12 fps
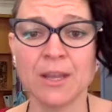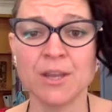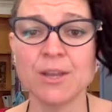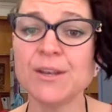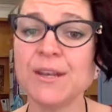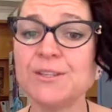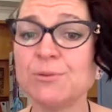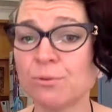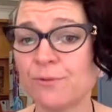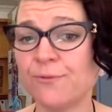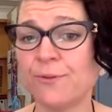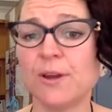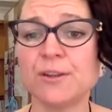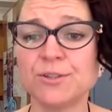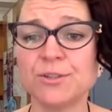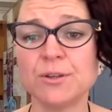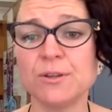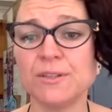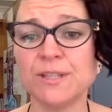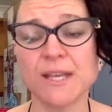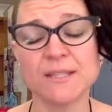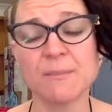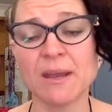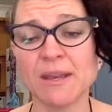You need to refer to the
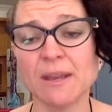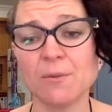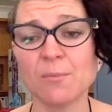Tasmania